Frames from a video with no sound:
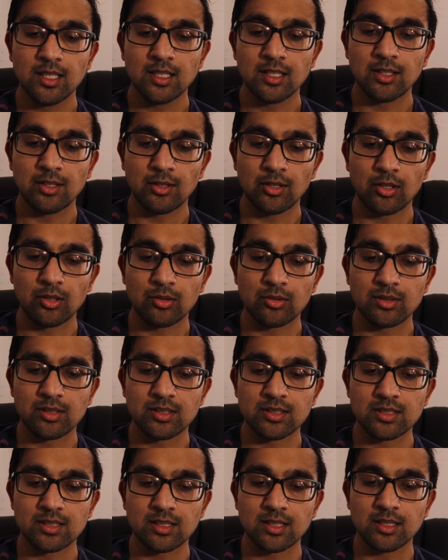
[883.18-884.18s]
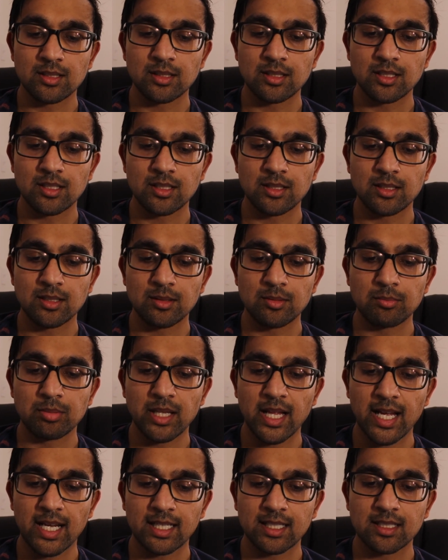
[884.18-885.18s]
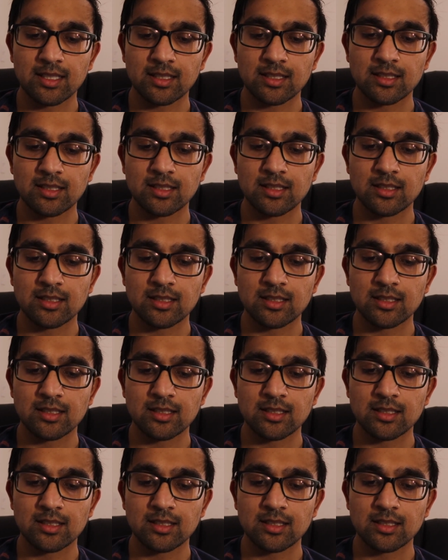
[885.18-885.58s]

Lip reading: There's a black